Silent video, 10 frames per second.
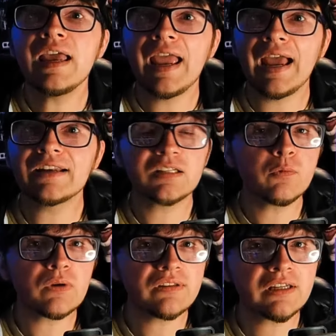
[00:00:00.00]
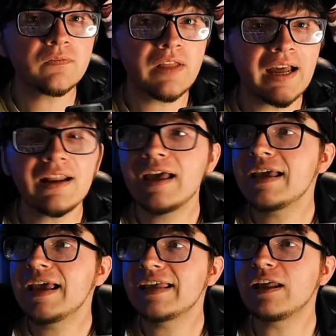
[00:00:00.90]
And tell me what you think of that.
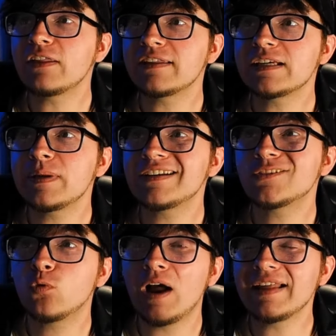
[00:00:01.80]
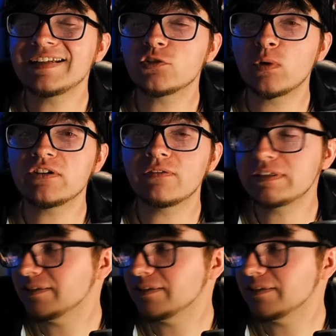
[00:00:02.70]
And now that I think about it, it's I think it's 2017.